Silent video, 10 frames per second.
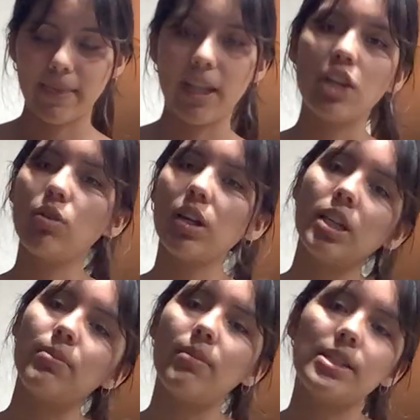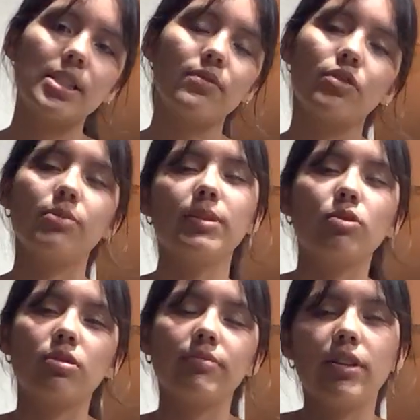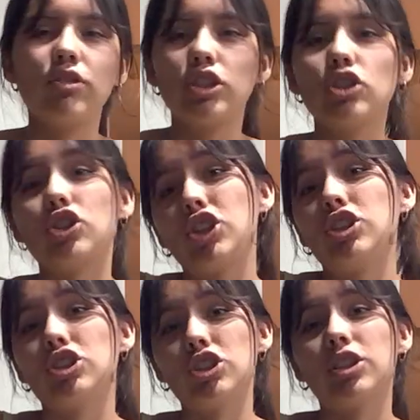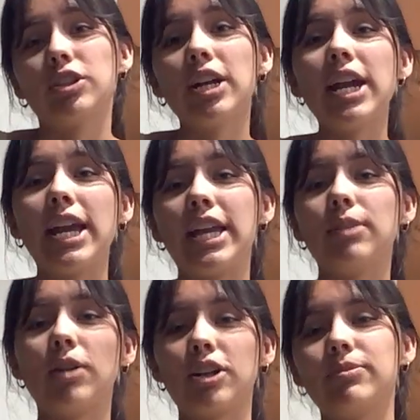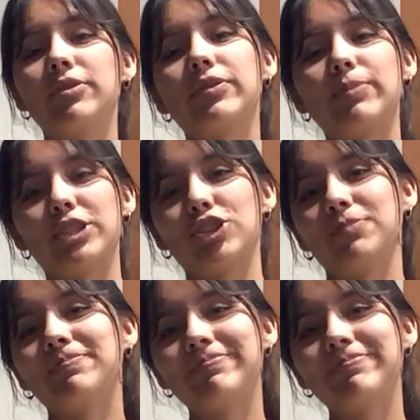you want to keep on mixing for a bit more. If you still hear the sugar in the bottom of the pitcher.